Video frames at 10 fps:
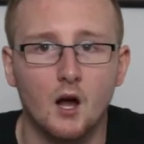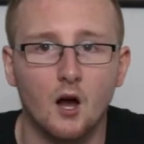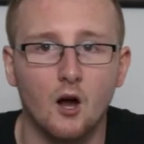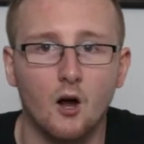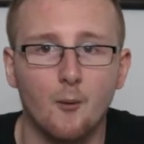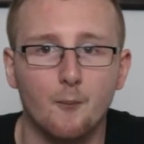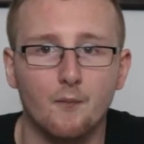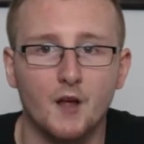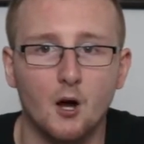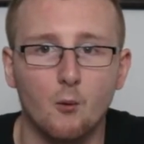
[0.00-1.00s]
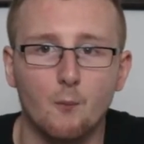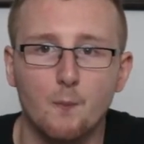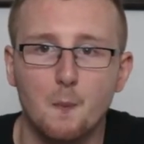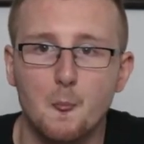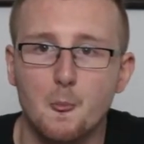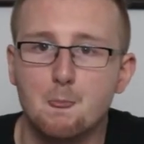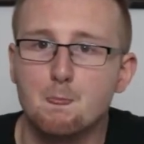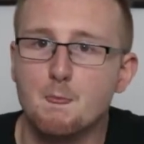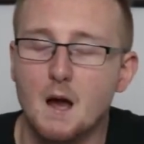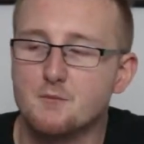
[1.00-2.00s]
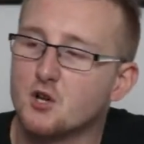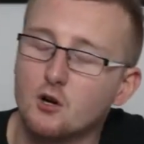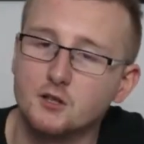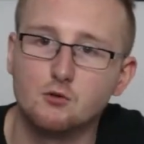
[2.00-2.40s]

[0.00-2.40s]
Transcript: Now, I'm sorry,